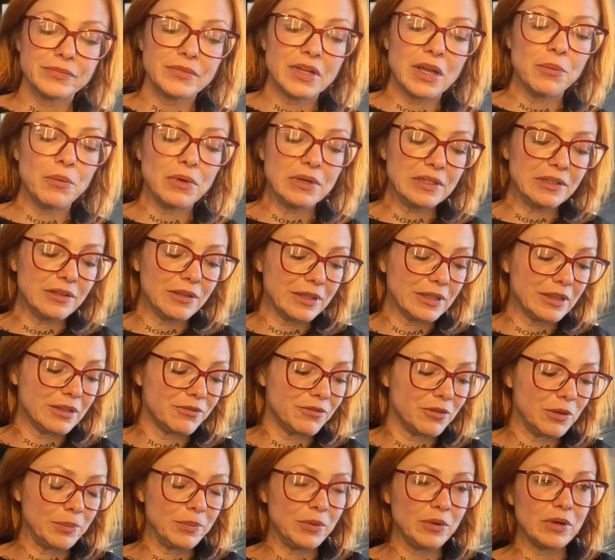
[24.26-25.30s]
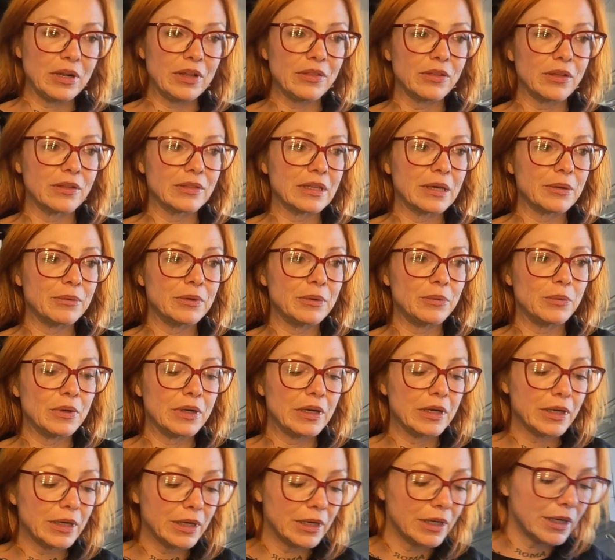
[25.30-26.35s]
I wanted to look at the full moon. I thought that would
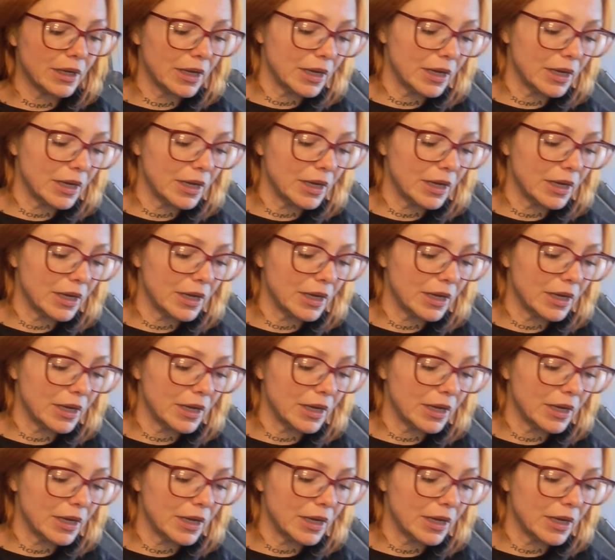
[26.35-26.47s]
work.